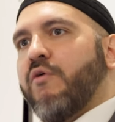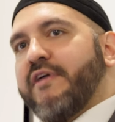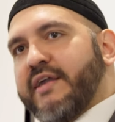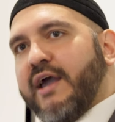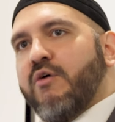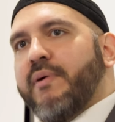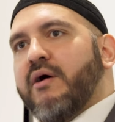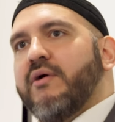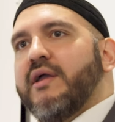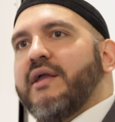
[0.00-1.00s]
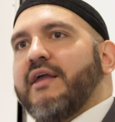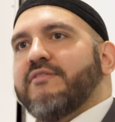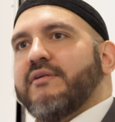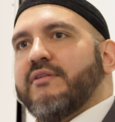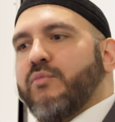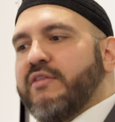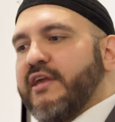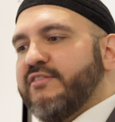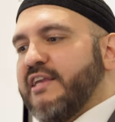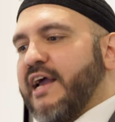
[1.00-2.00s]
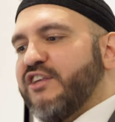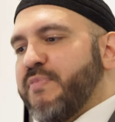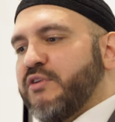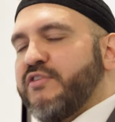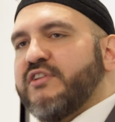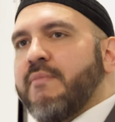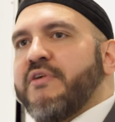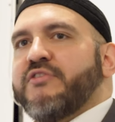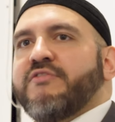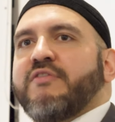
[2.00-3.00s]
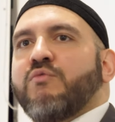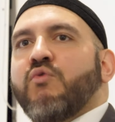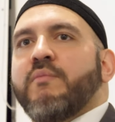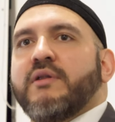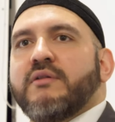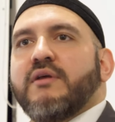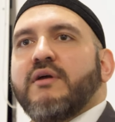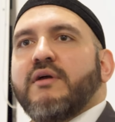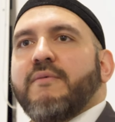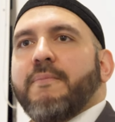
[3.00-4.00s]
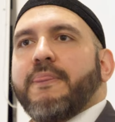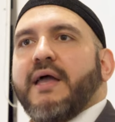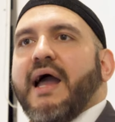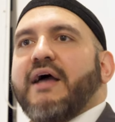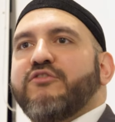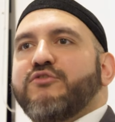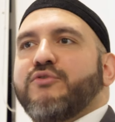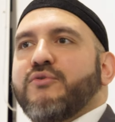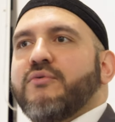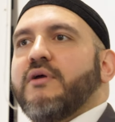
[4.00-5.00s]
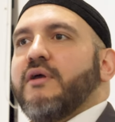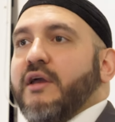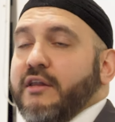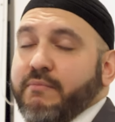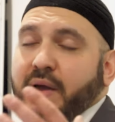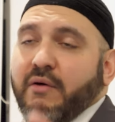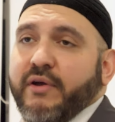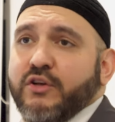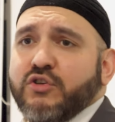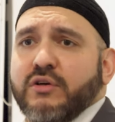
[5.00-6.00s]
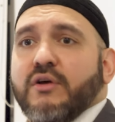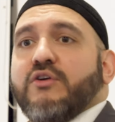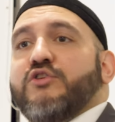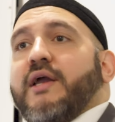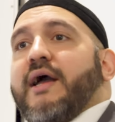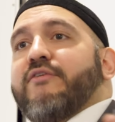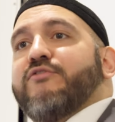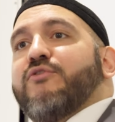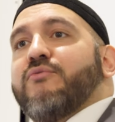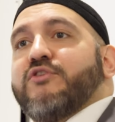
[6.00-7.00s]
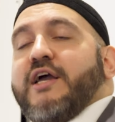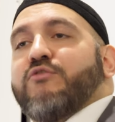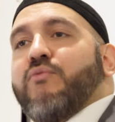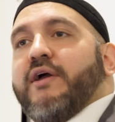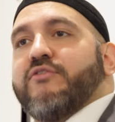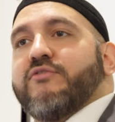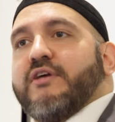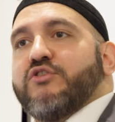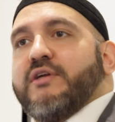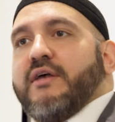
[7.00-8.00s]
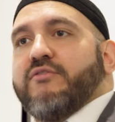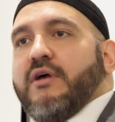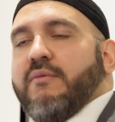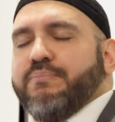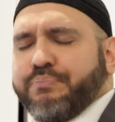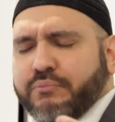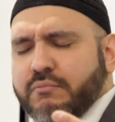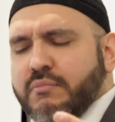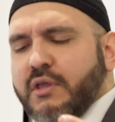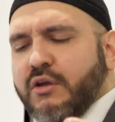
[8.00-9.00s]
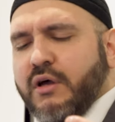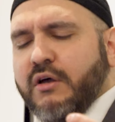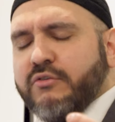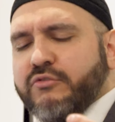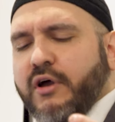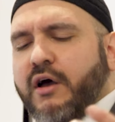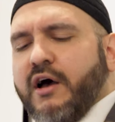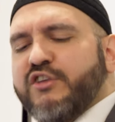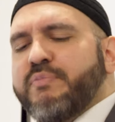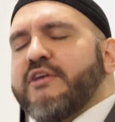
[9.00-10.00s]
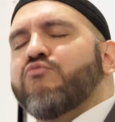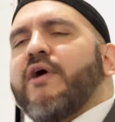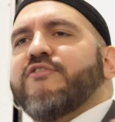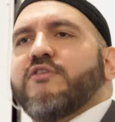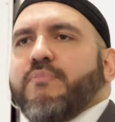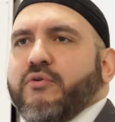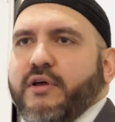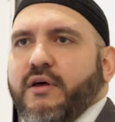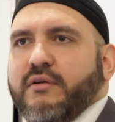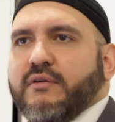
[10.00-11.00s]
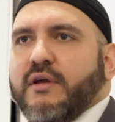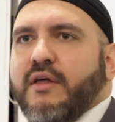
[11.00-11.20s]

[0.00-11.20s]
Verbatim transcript: What they care about is when they see aspects of Islam that says that the woman has to, in a marriage, she has to, she has rights that she has, um, uh, so her husband has rights upon her.